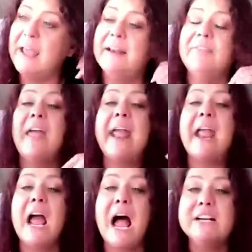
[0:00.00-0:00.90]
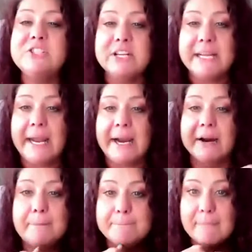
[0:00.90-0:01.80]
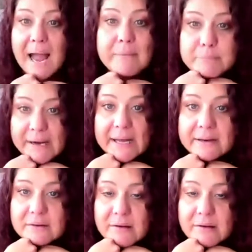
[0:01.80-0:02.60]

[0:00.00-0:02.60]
and thank God she carried my butt